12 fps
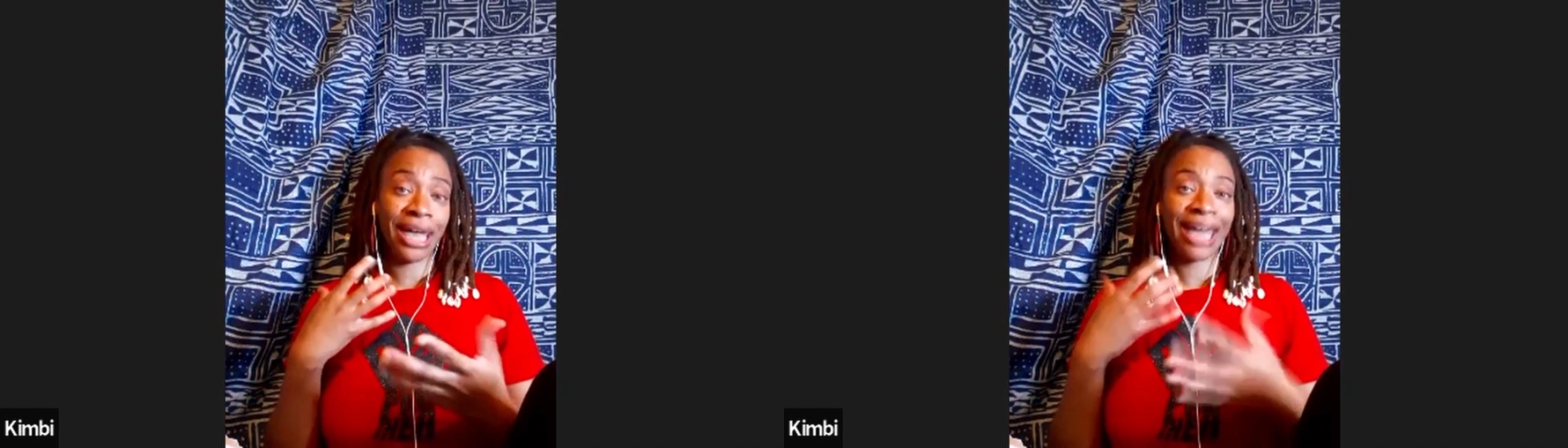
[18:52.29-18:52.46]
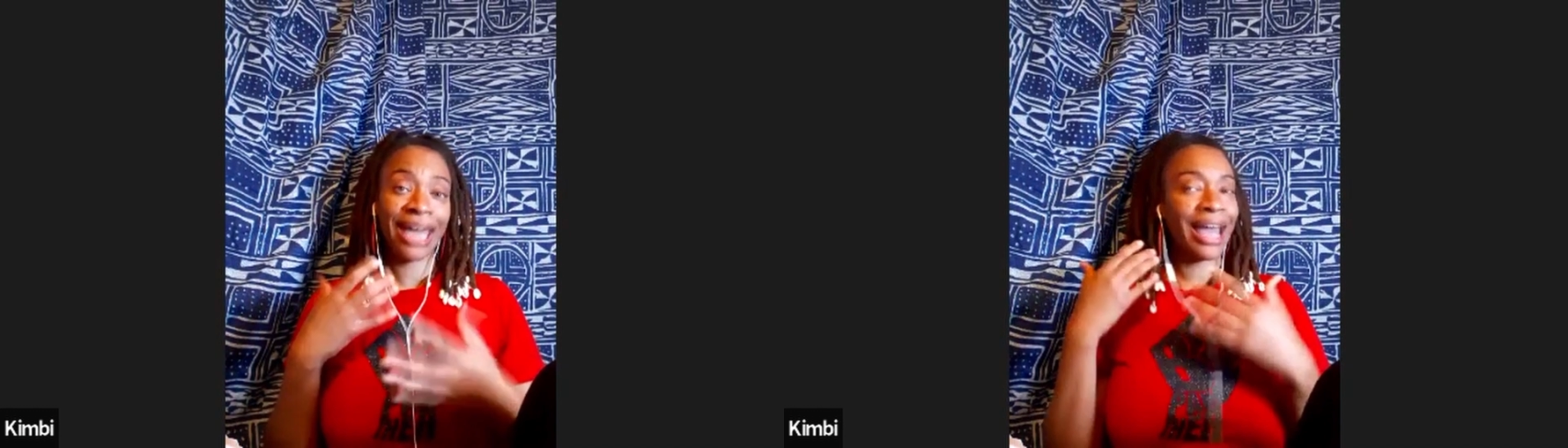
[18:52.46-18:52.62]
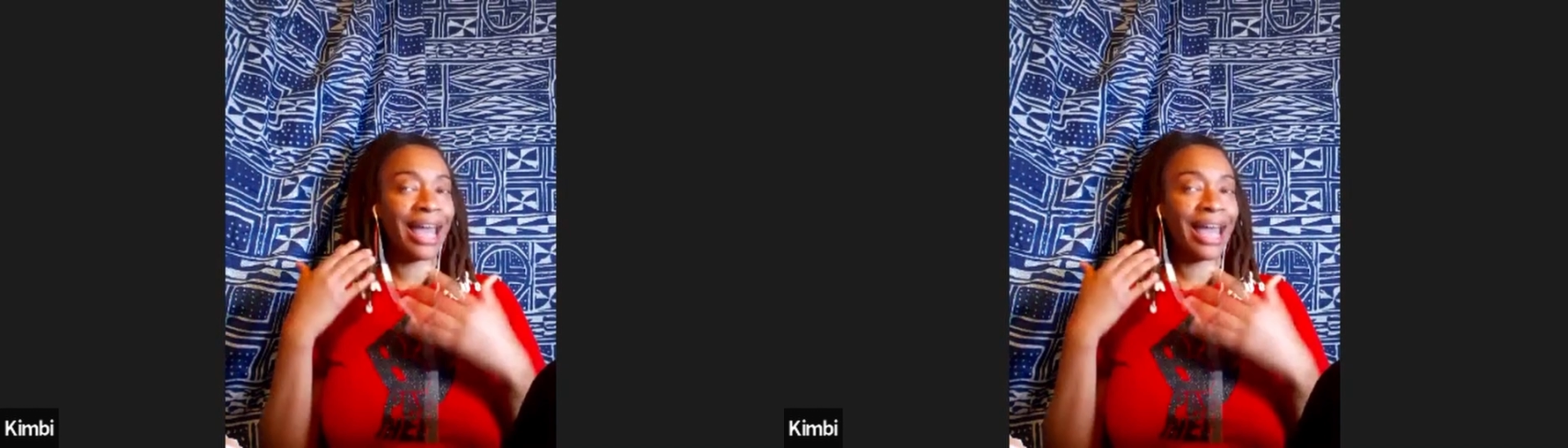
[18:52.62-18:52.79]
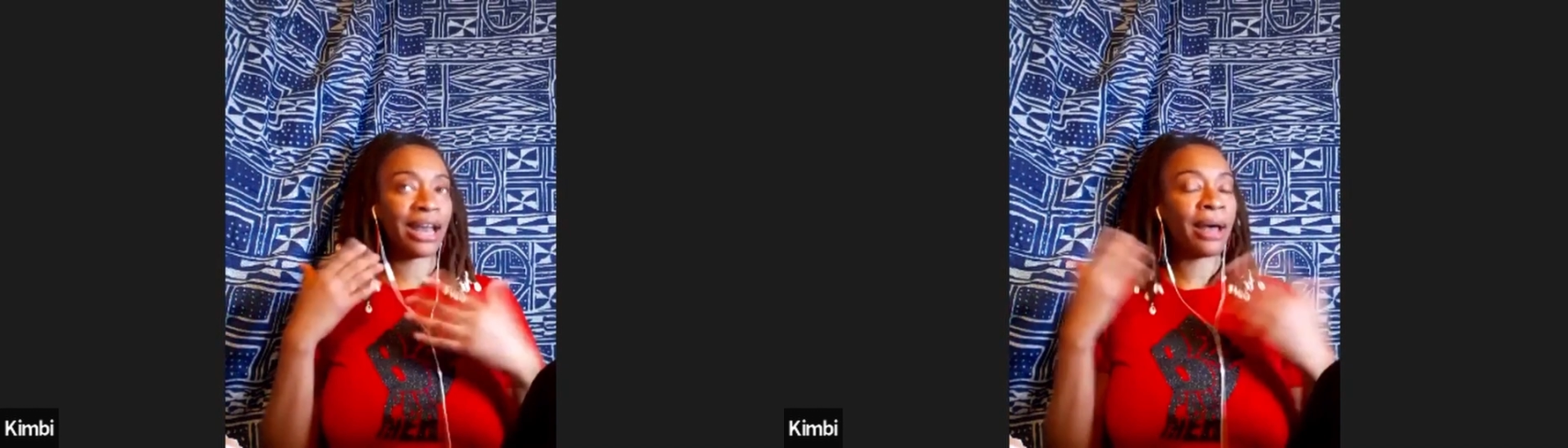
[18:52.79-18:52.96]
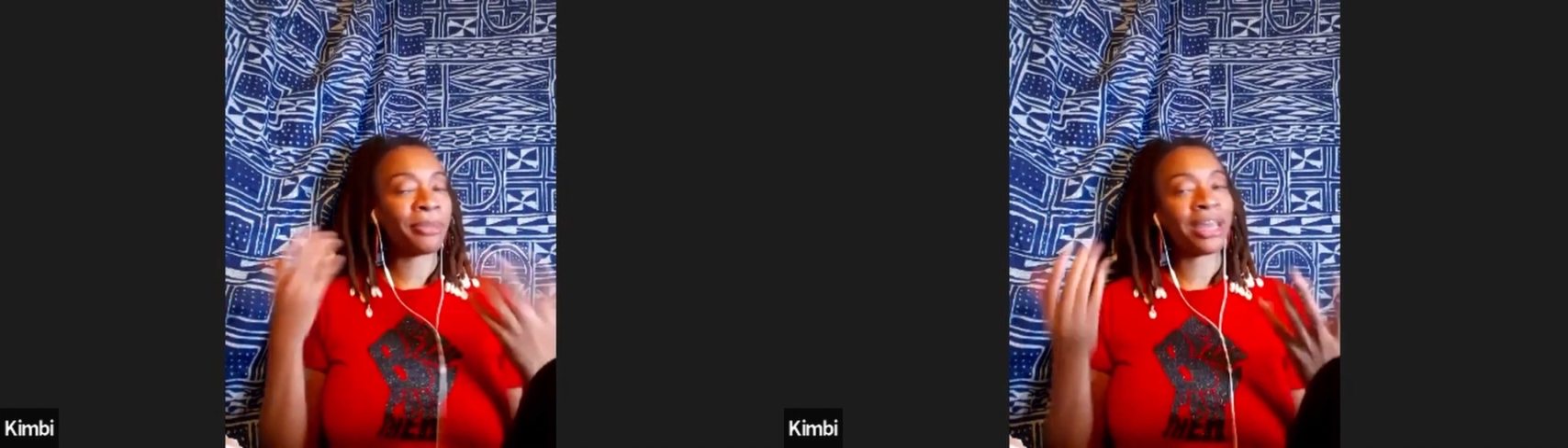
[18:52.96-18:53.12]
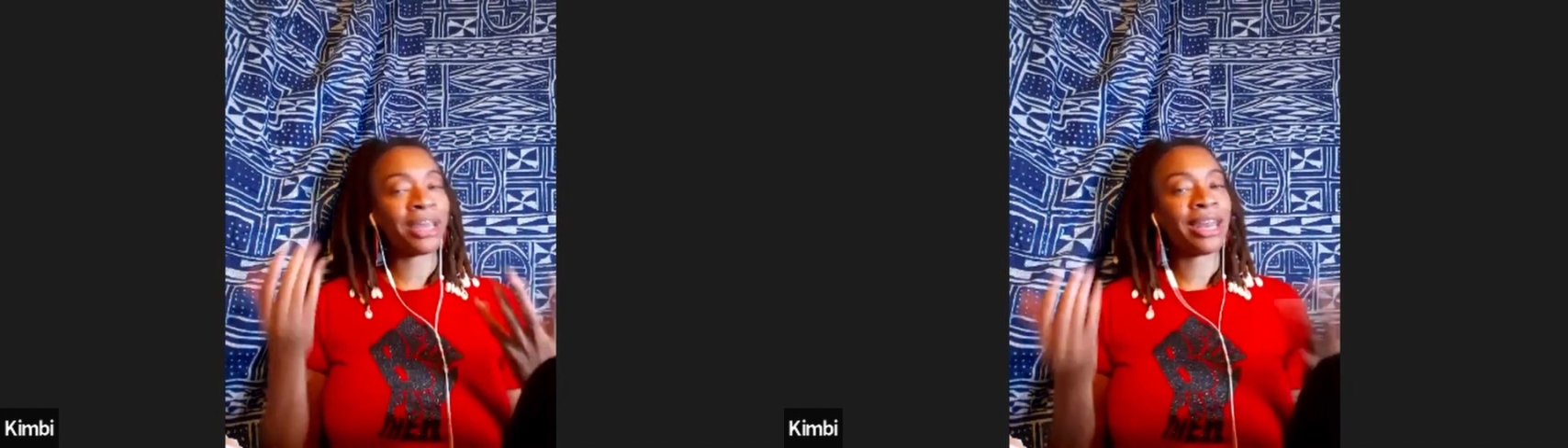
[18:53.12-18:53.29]
and
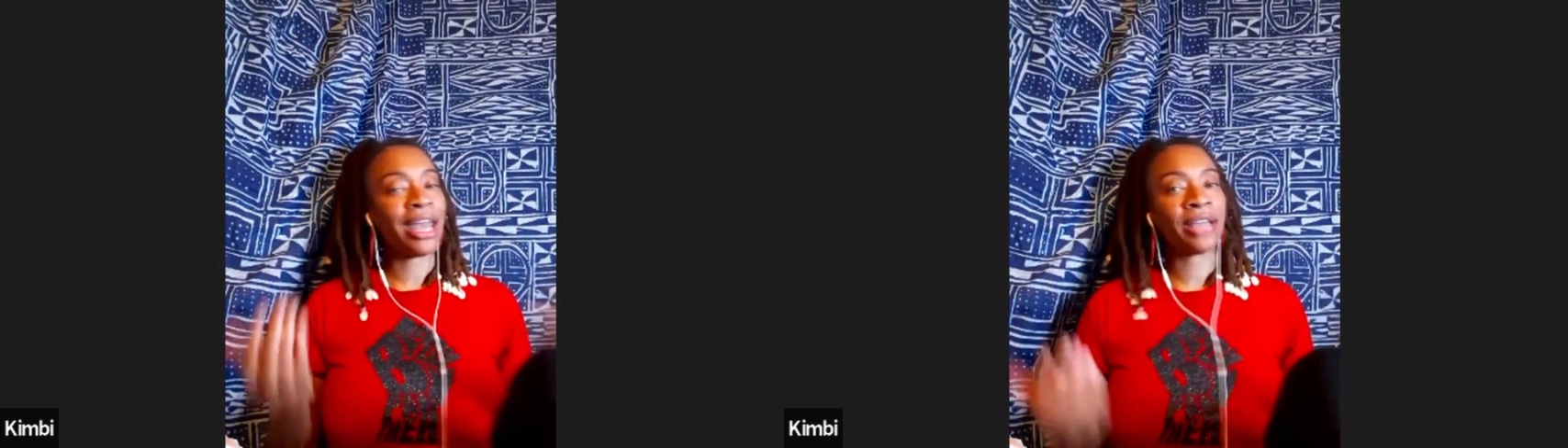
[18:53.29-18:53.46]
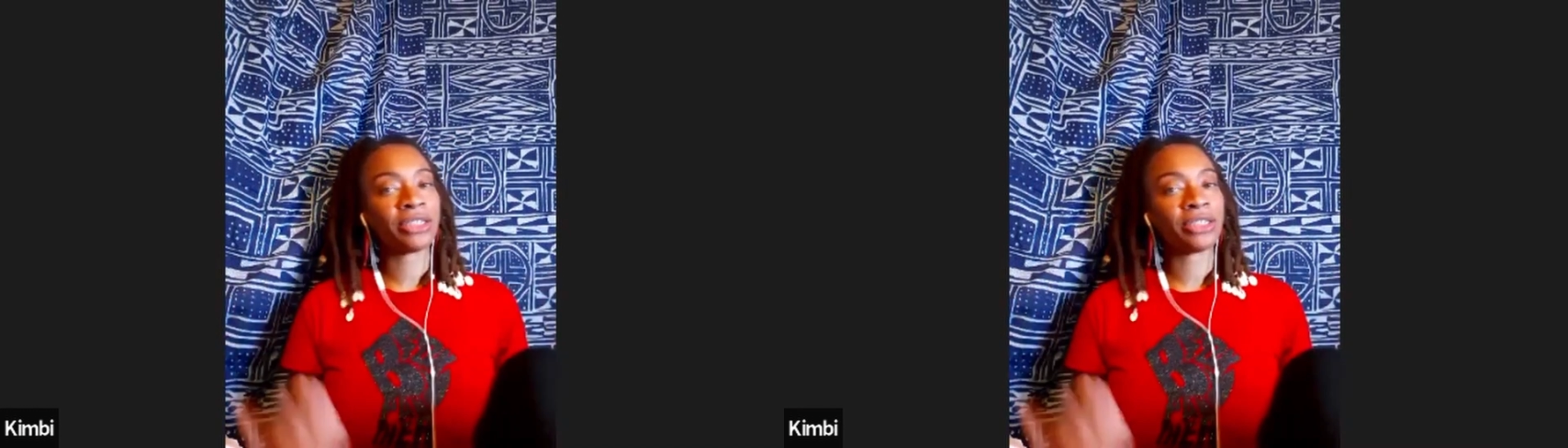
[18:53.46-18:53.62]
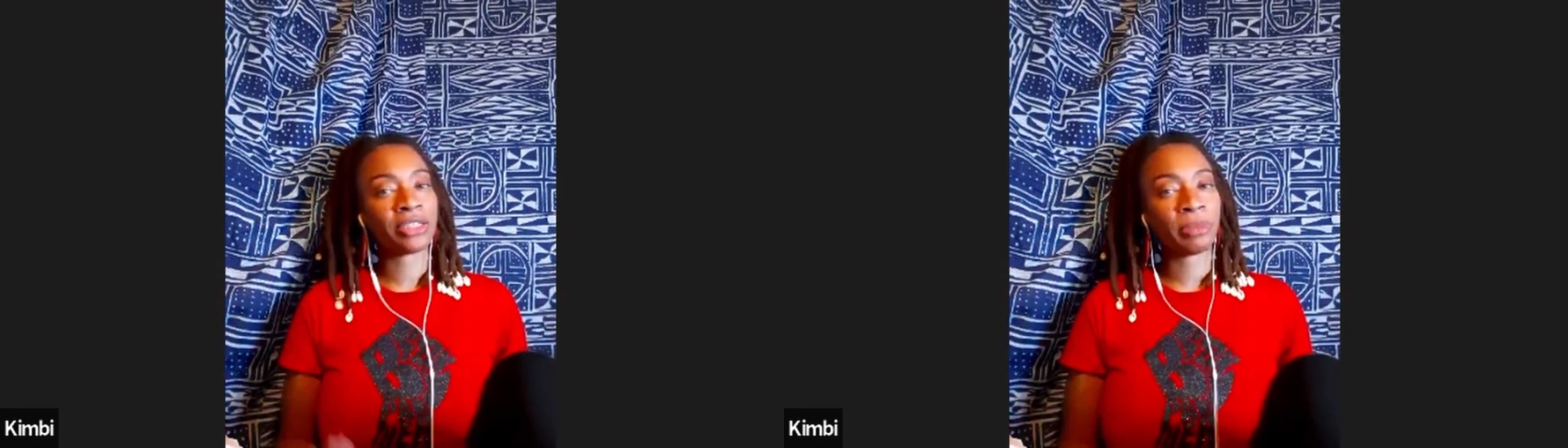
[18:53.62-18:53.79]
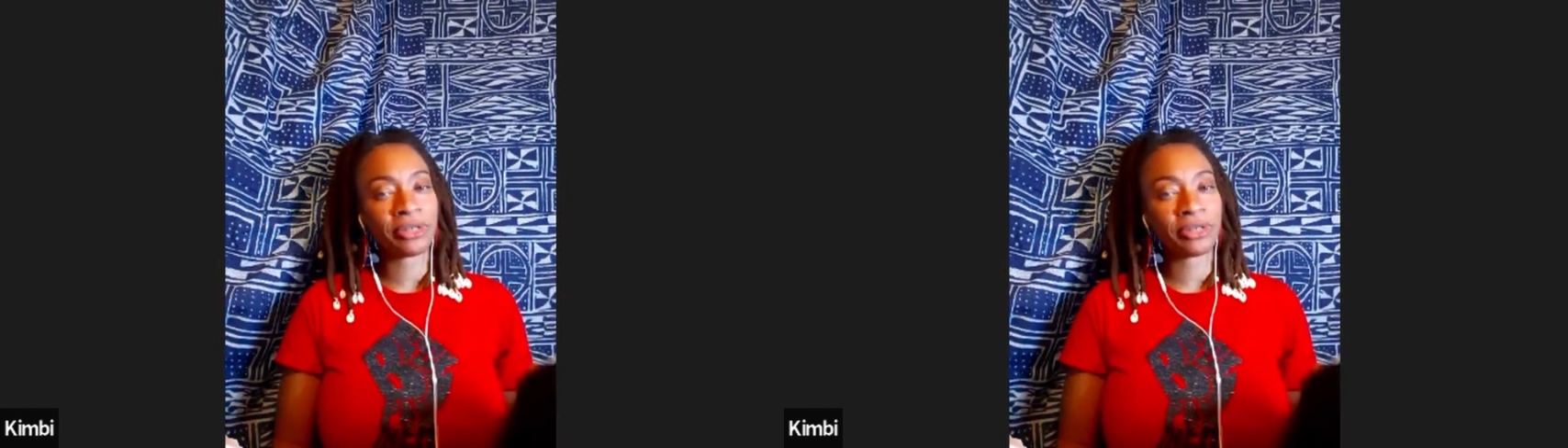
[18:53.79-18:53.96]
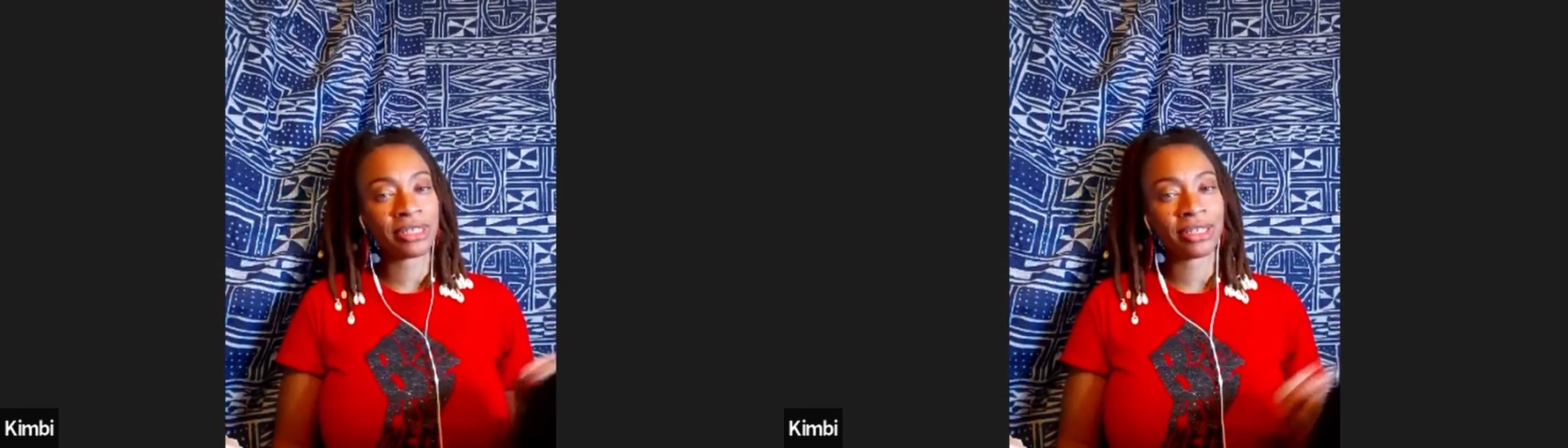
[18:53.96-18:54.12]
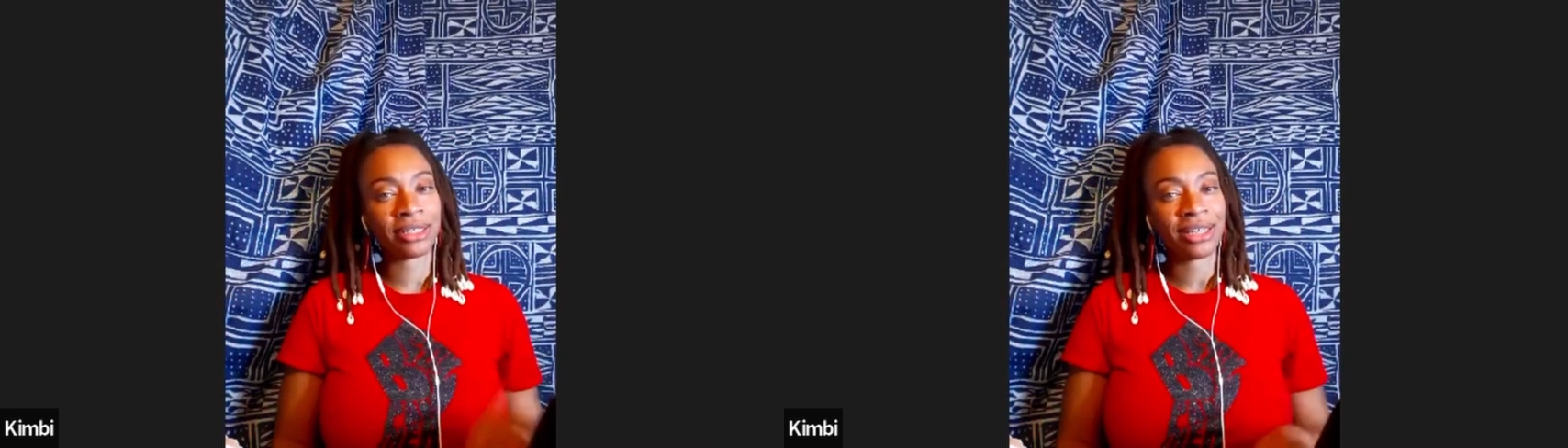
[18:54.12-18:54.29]
I'm not an anxious
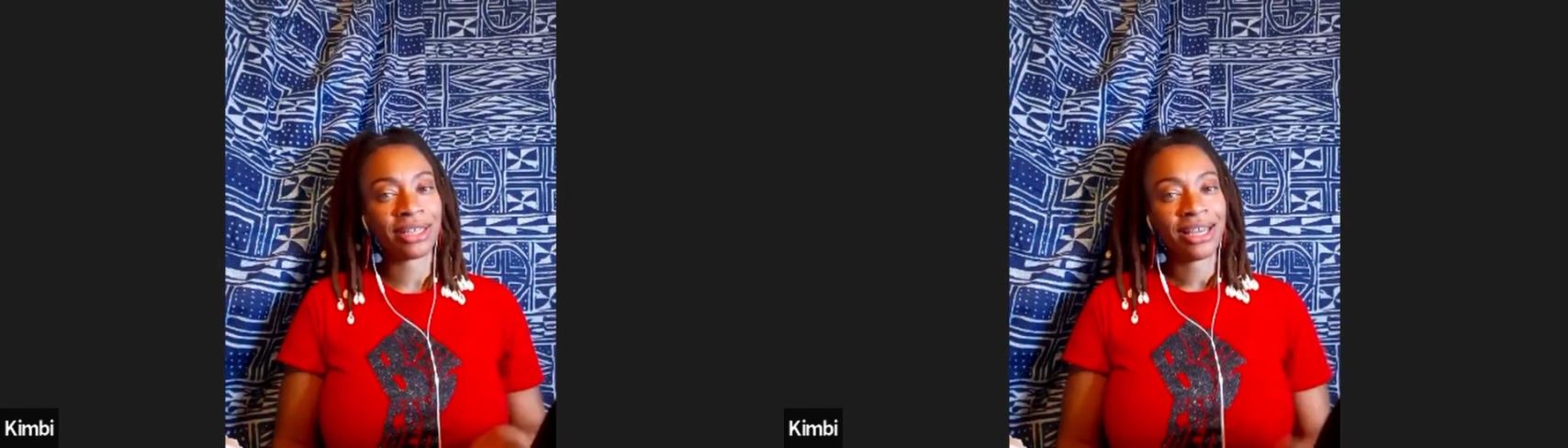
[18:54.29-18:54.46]
person,